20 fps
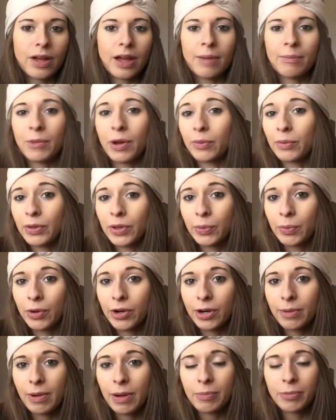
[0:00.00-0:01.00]
I'm not really
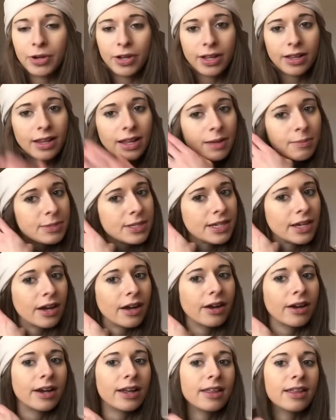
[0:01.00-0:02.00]
worried about
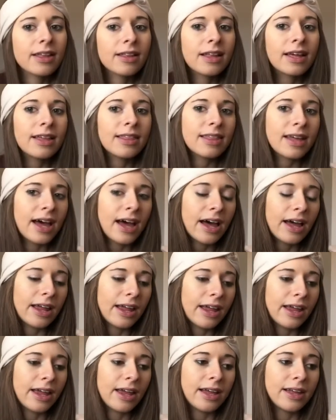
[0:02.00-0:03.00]
preeclampsia or anything like that,
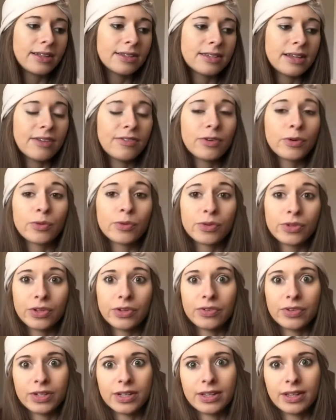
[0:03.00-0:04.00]
and I feel
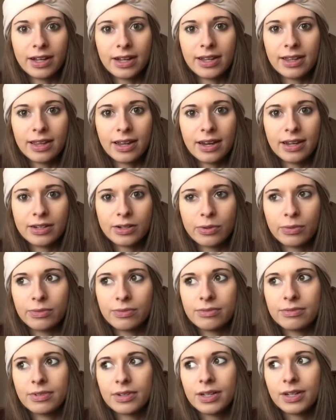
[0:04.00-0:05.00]
really, really lucky that I don't
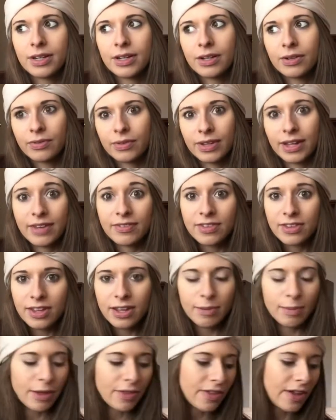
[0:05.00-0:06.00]
really have to
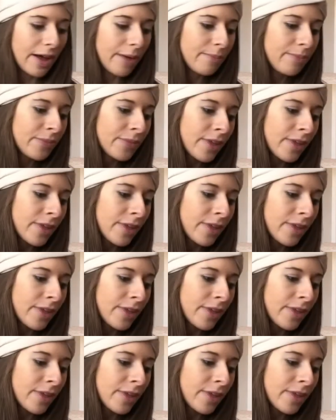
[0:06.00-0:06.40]
think about that.